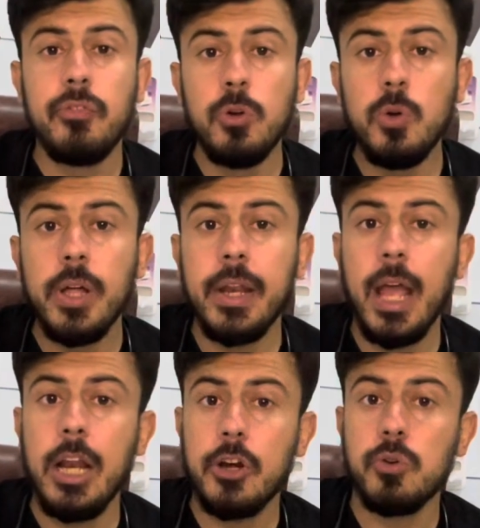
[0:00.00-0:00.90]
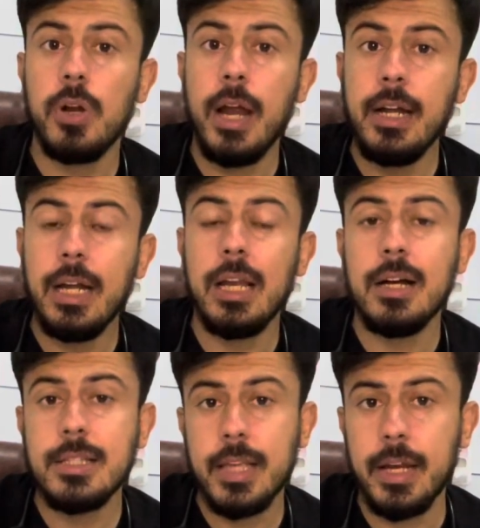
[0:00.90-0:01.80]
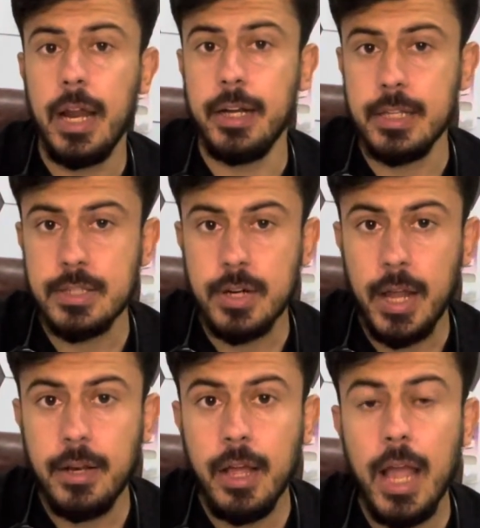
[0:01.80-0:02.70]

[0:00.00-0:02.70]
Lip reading: fluid and electrolyte loss in intestine.